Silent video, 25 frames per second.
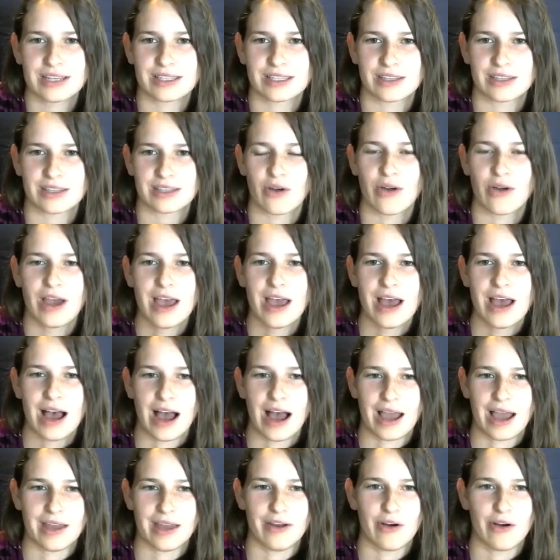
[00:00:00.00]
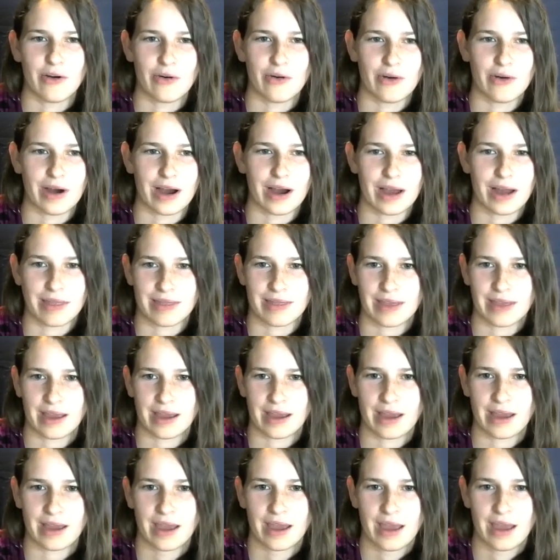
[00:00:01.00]
So I
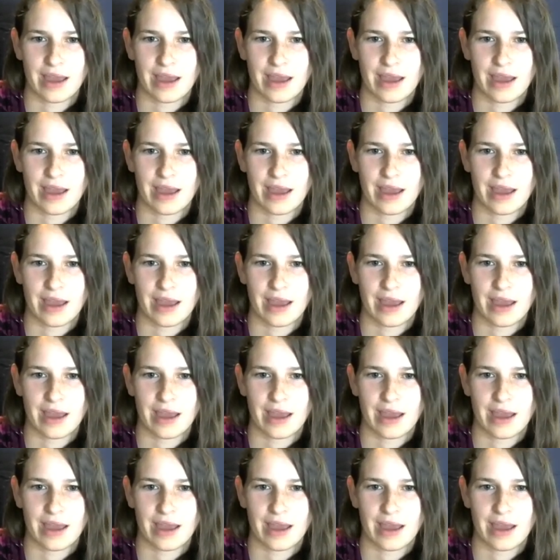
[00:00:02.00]
think